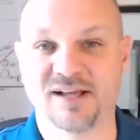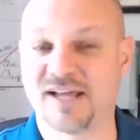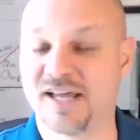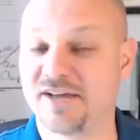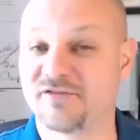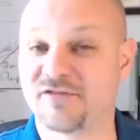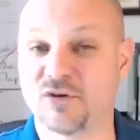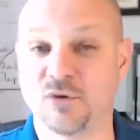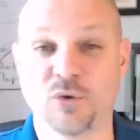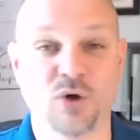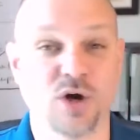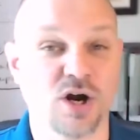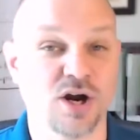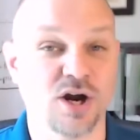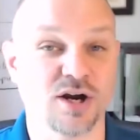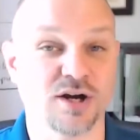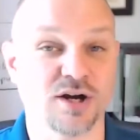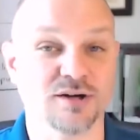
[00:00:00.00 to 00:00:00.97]
If you
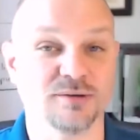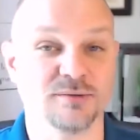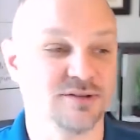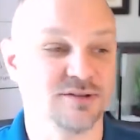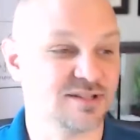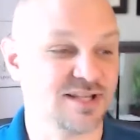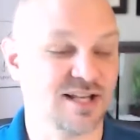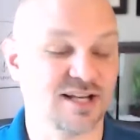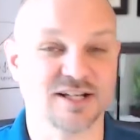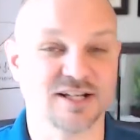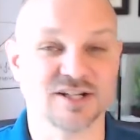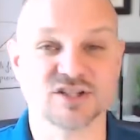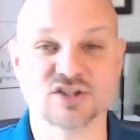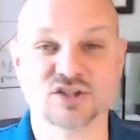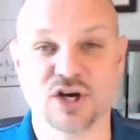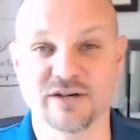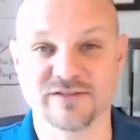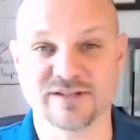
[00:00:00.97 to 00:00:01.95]
are selling a
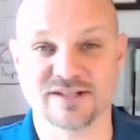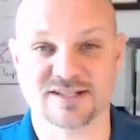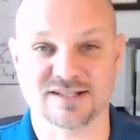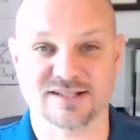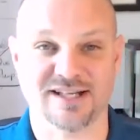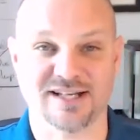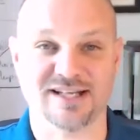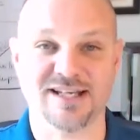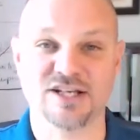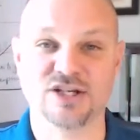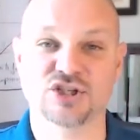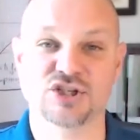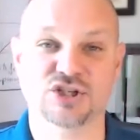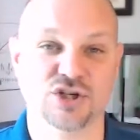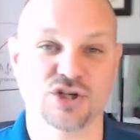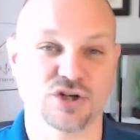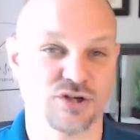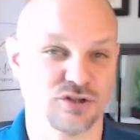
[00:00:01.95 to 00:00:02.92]
service like
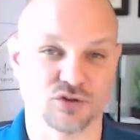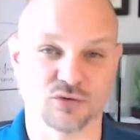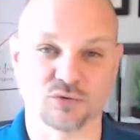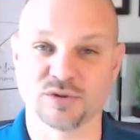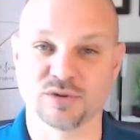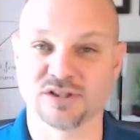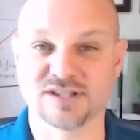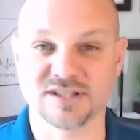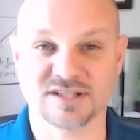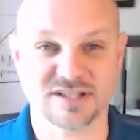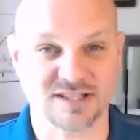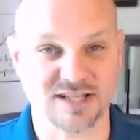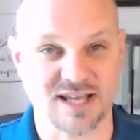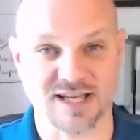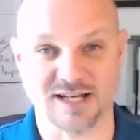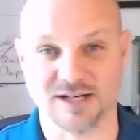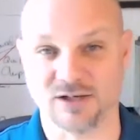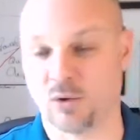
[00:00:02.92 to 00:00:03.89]
insurance or real
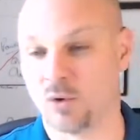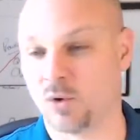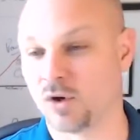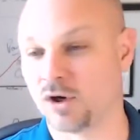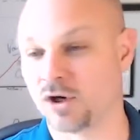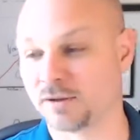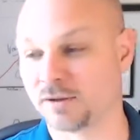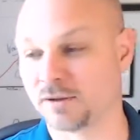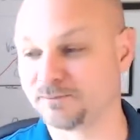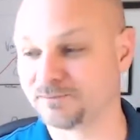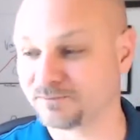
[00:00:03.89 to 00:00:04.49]
estate or